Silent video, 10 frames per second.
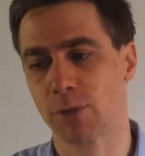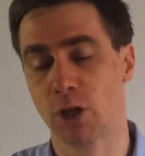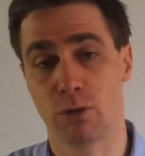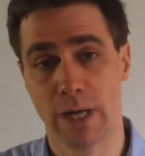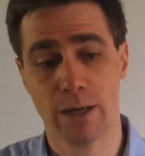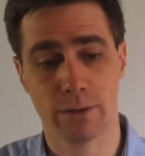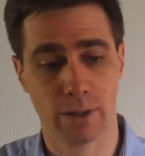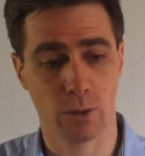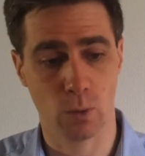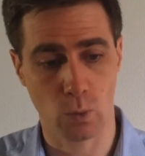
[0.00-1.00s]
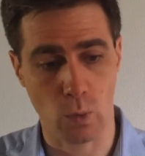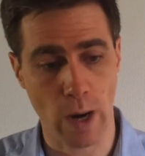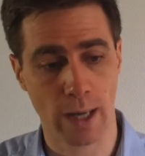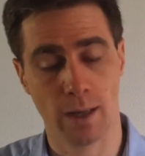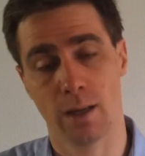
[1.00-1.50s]
crowd,
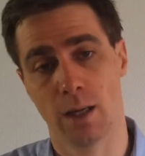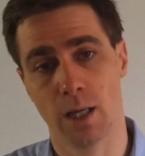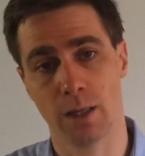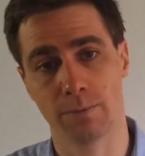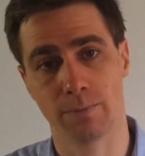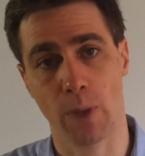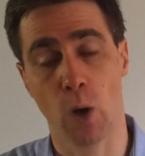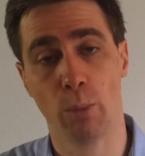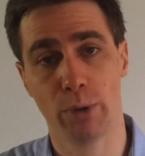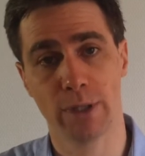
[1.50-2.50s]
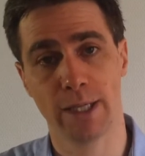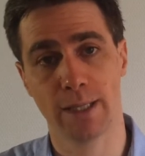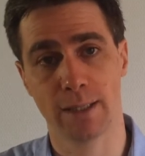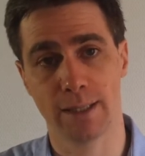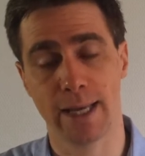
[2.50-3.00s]
well,
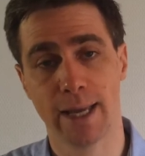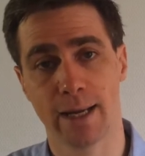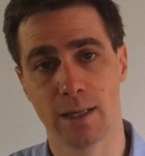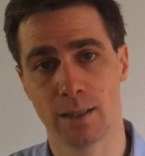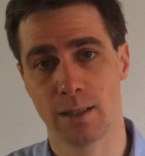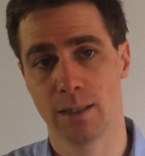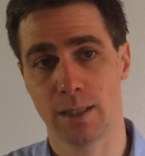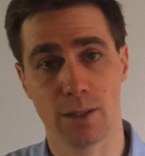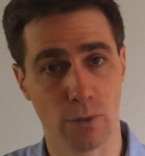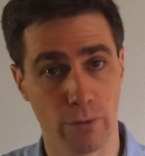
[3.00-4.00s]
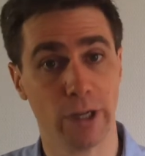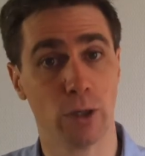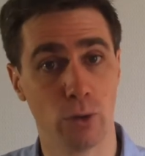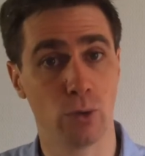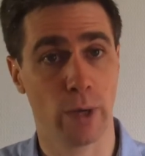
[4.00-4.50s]
opening data is a very
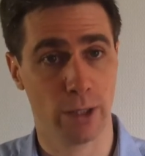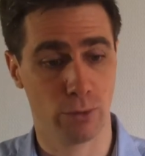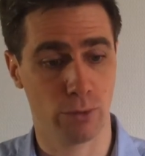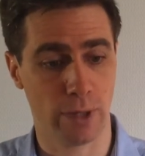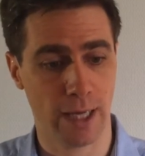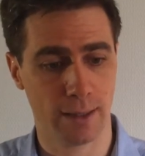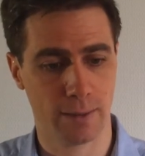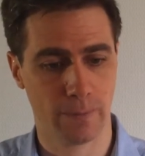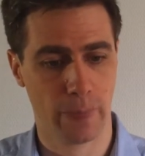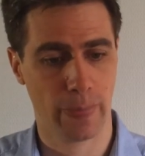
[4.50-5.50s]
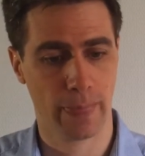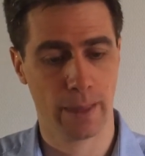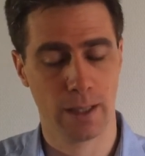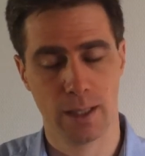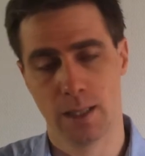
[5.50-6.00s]
good way to do that.
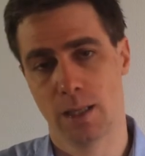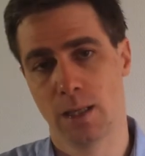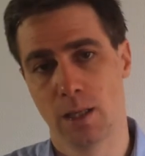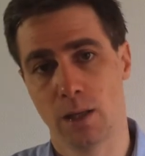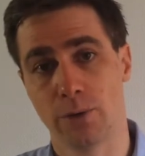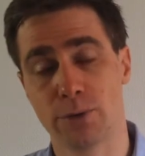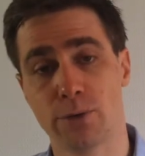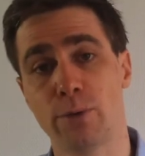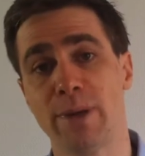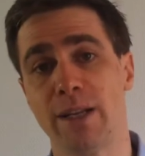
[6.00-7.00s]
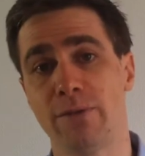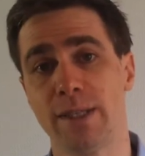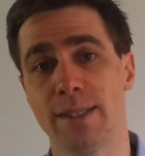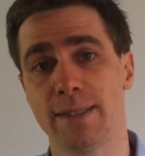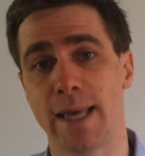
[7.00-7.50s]
A third
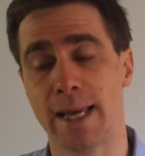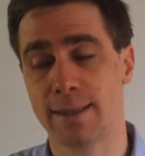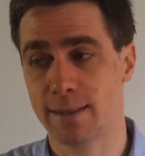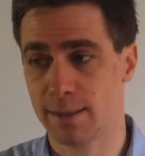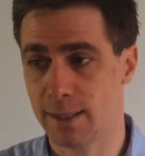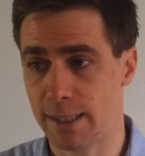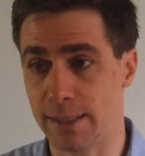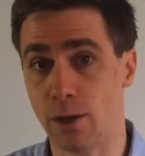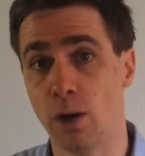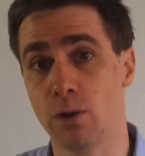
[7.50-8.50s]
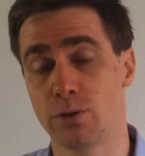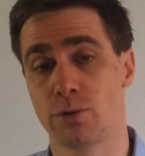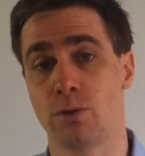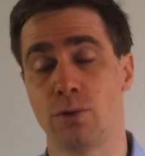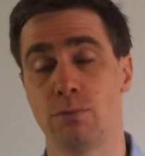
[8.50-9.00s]
benefit is that it
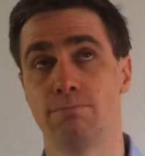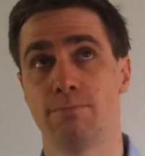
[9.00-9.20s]
also